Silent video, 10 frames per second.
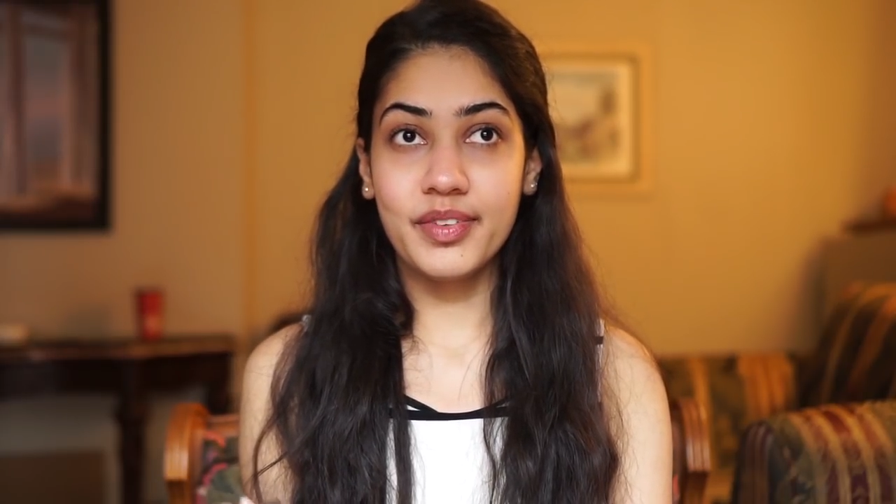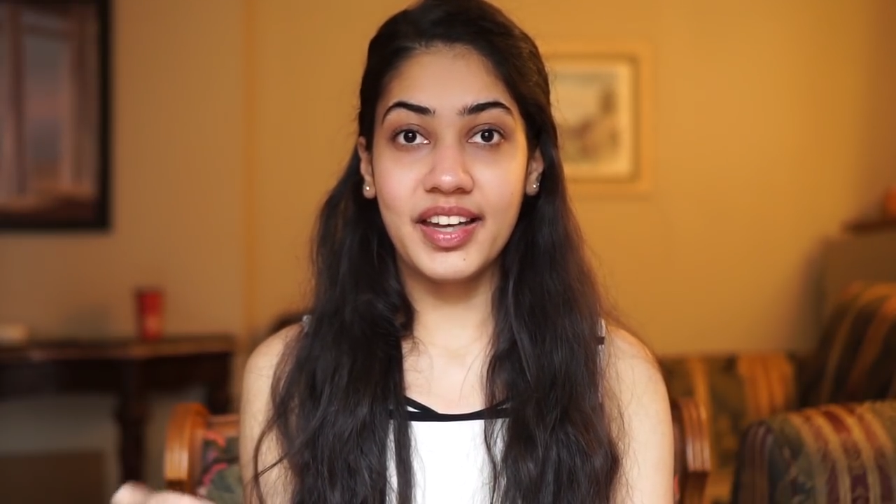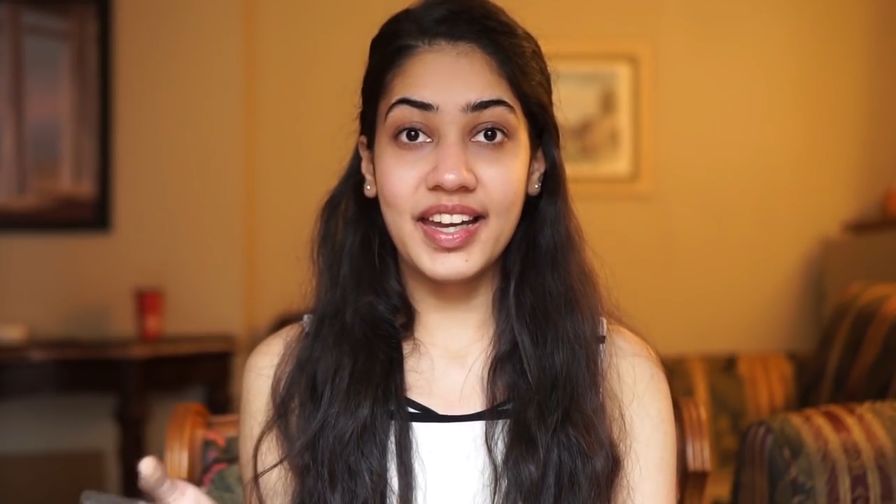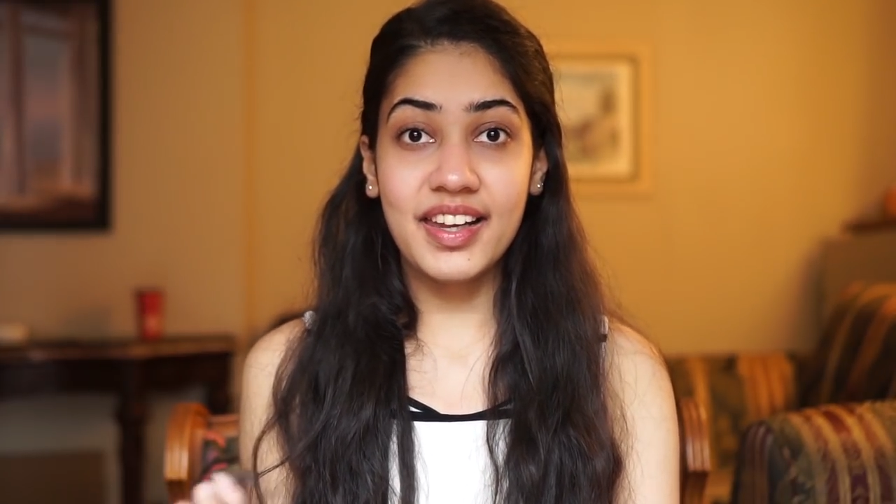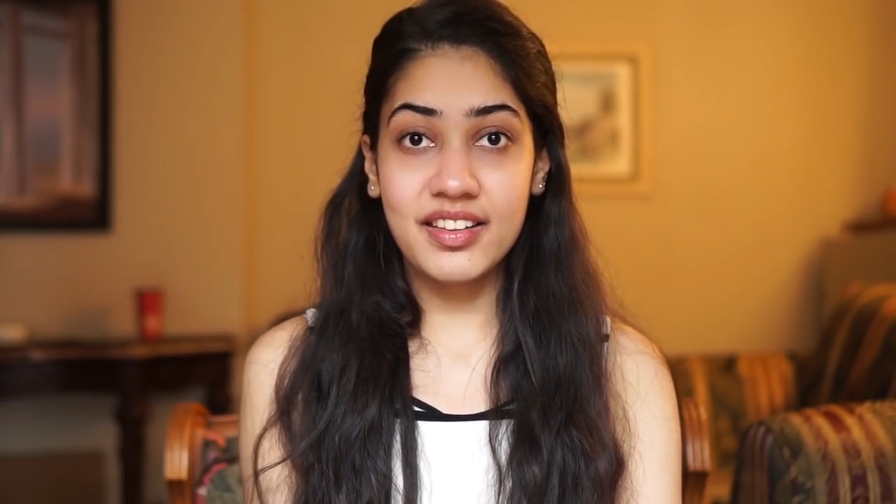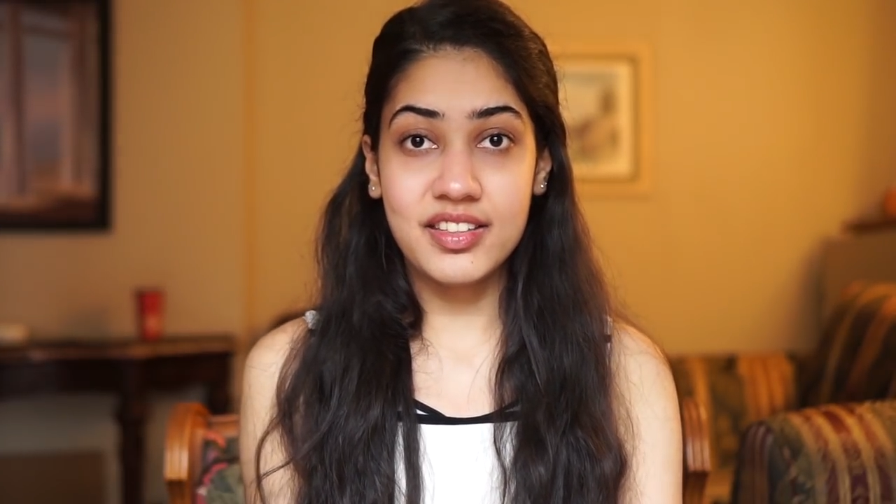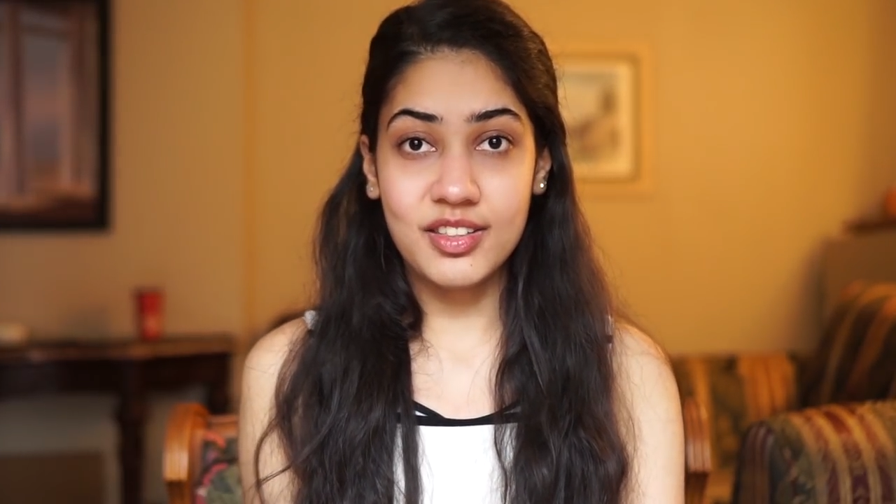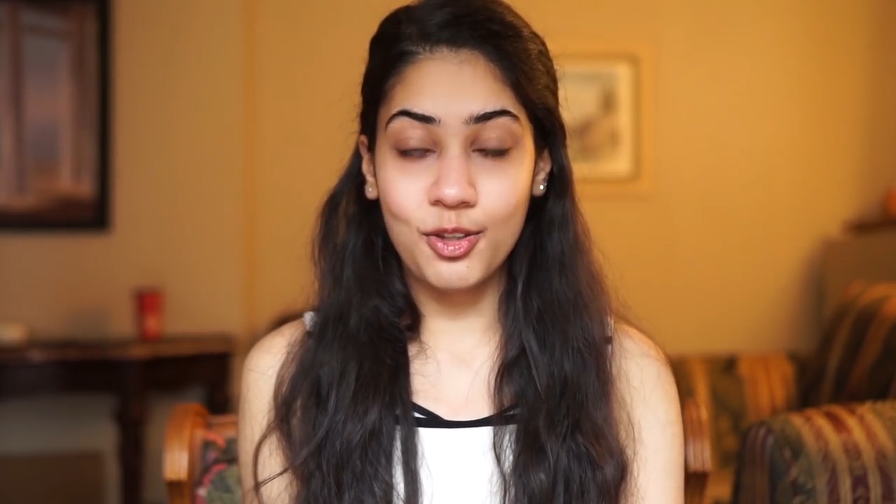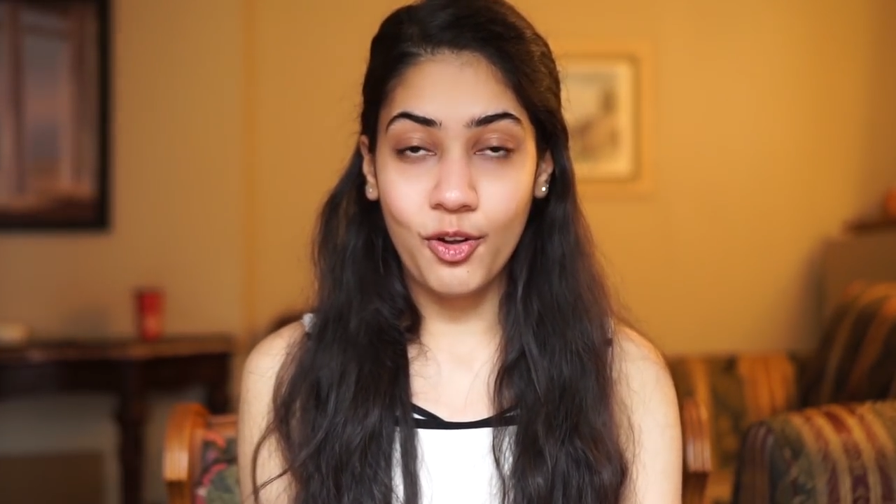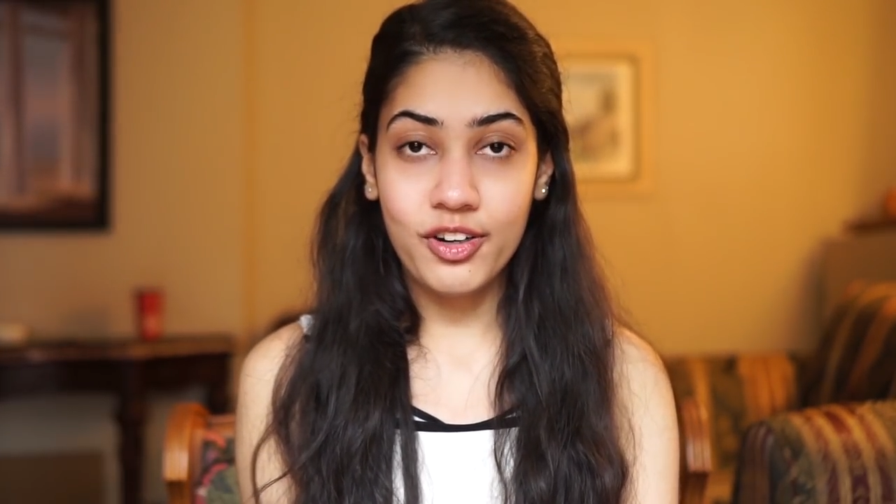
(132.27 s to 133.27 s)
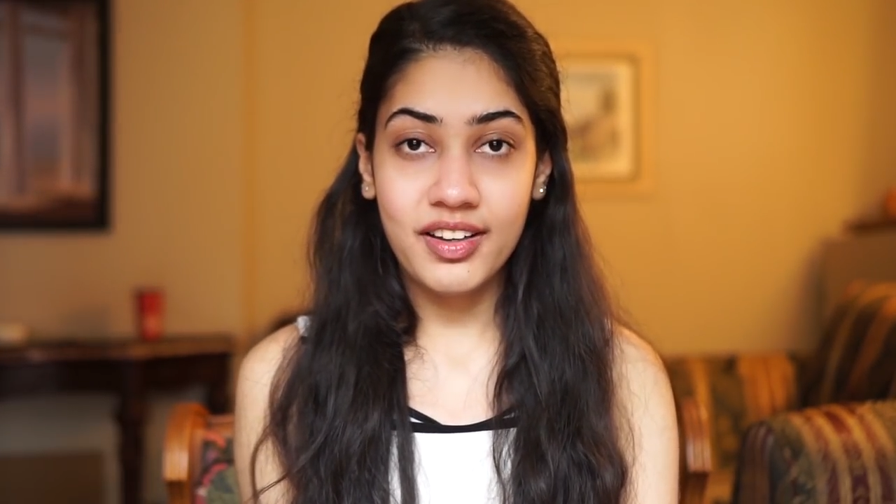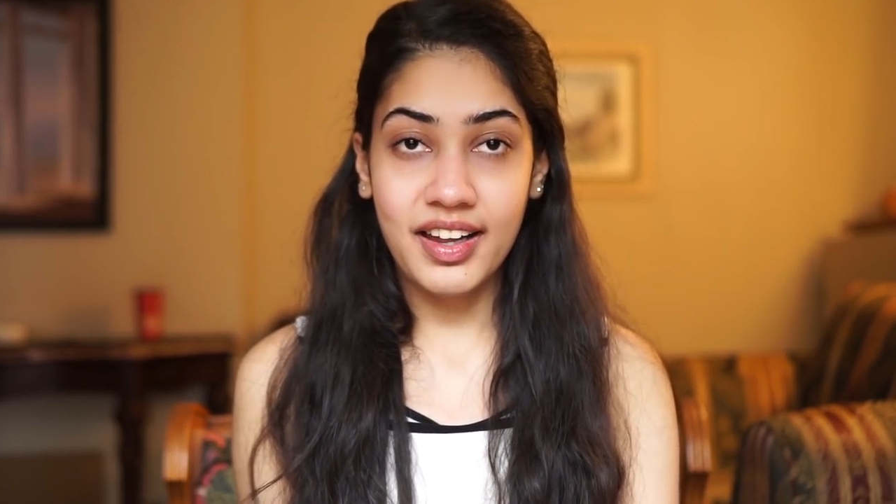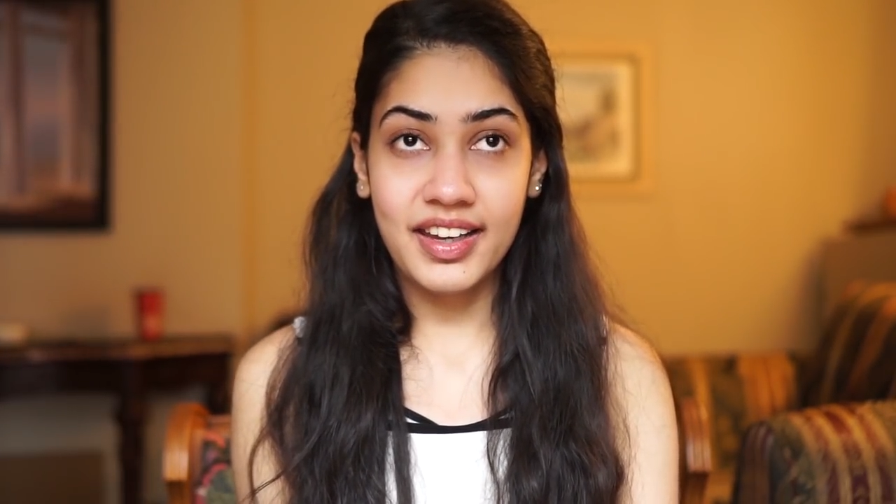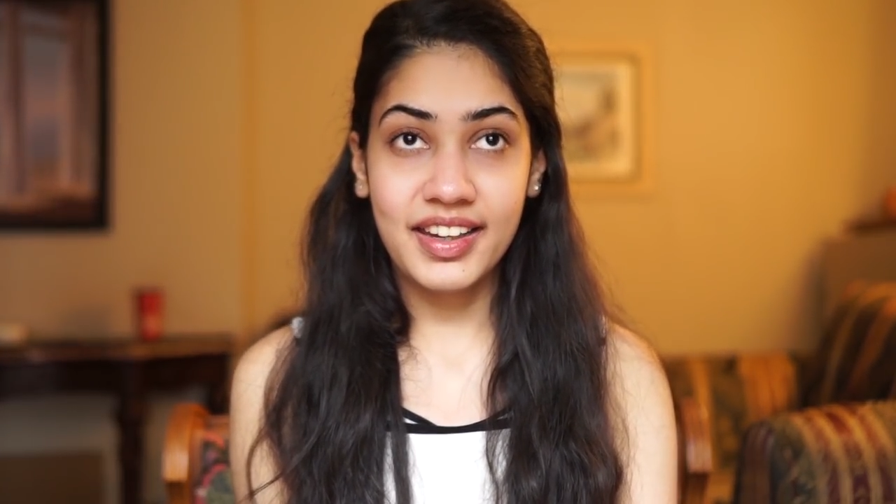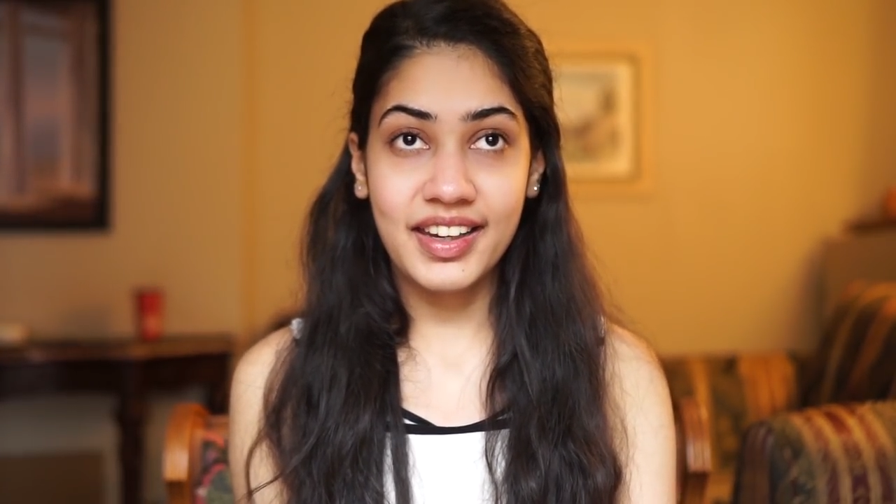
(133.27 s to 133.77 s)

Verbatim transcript: I get this a lot I